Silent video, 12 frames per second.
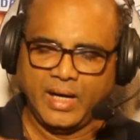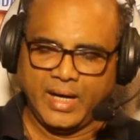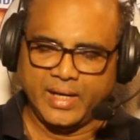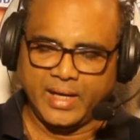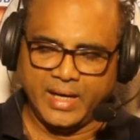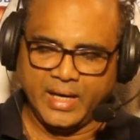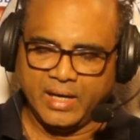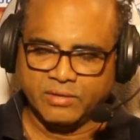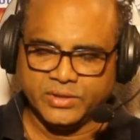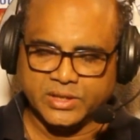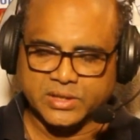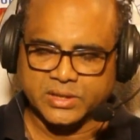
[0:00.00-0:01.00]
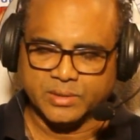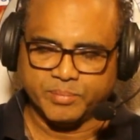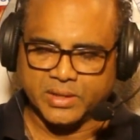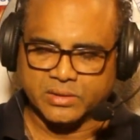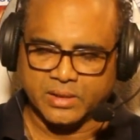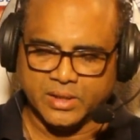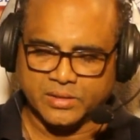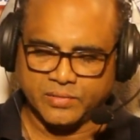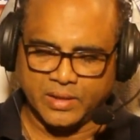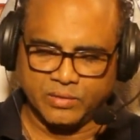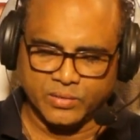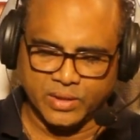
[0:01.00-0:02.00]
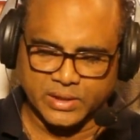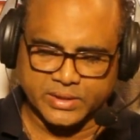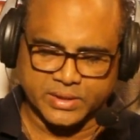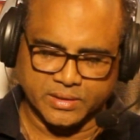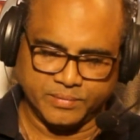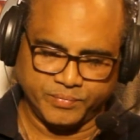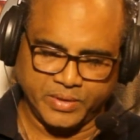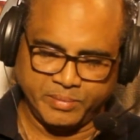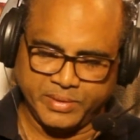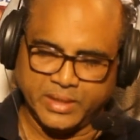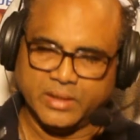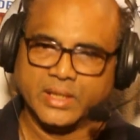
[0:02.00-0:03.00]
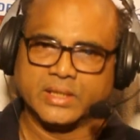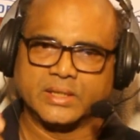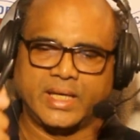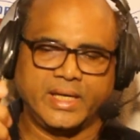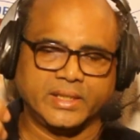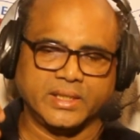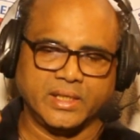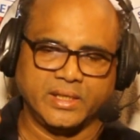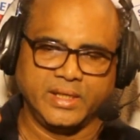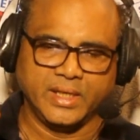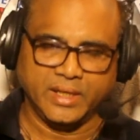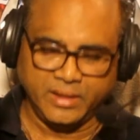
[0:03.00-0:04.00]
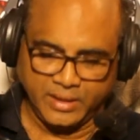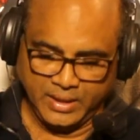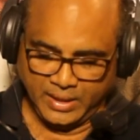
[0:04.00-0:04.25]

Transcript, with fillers: and I have this uh, particular 12 volts, um, I mean this connector here.